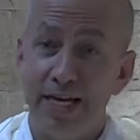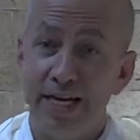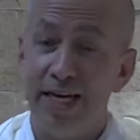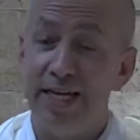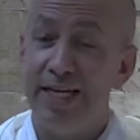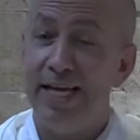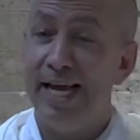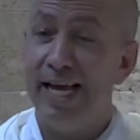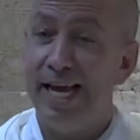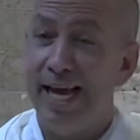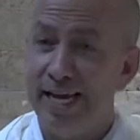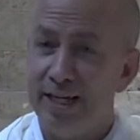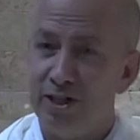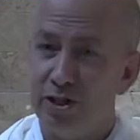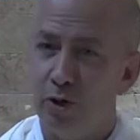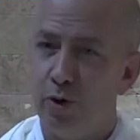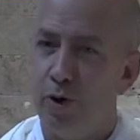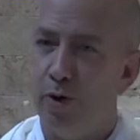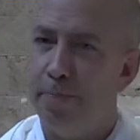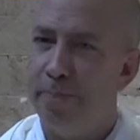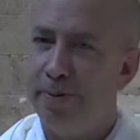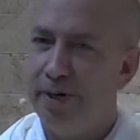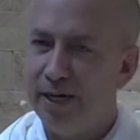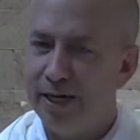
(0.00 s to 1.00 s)
for
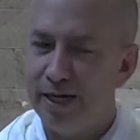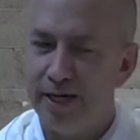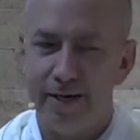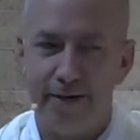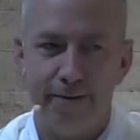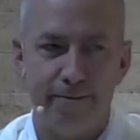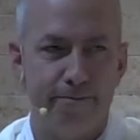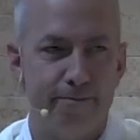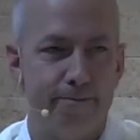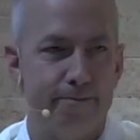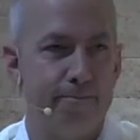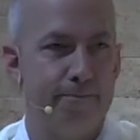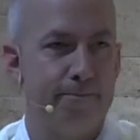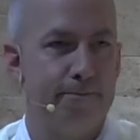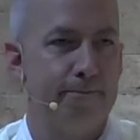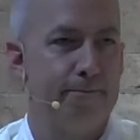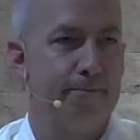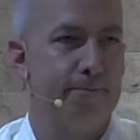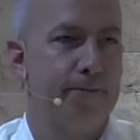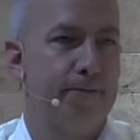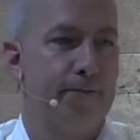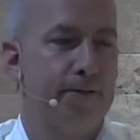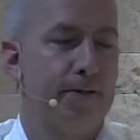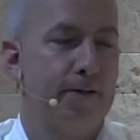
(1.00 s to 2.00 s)
the king of
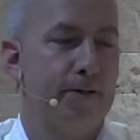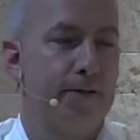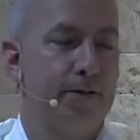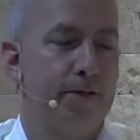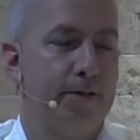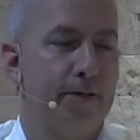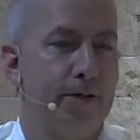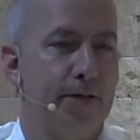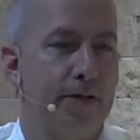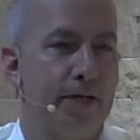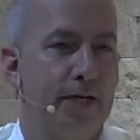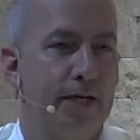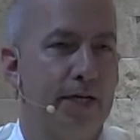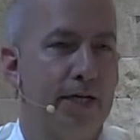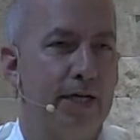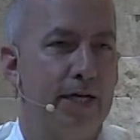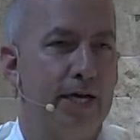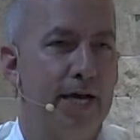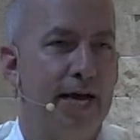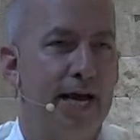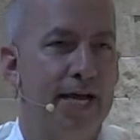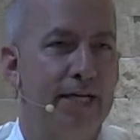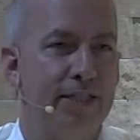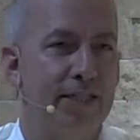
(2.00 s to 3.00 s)
Ethiopia, for the queen of
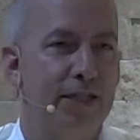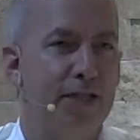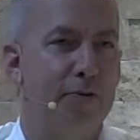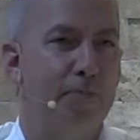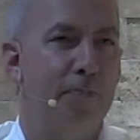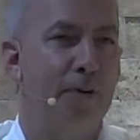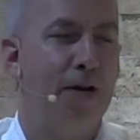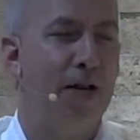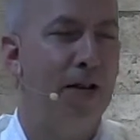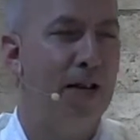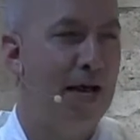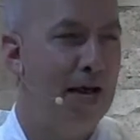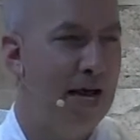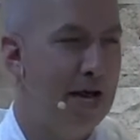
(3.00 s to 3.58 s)
Ethiopia.